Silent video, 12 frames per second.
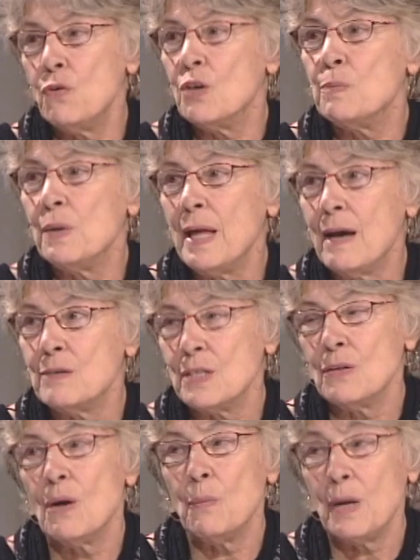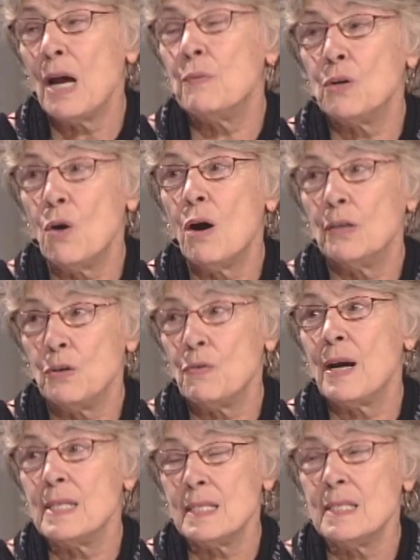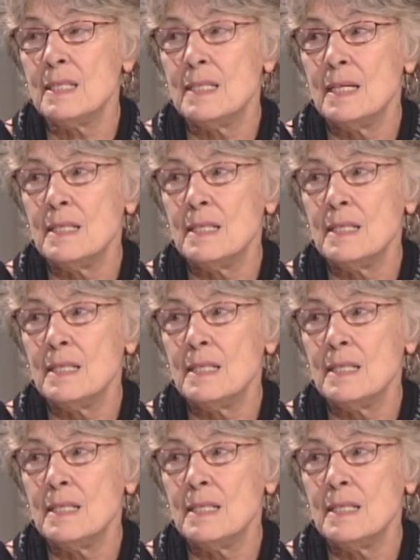affordable housing, what I would call a crisis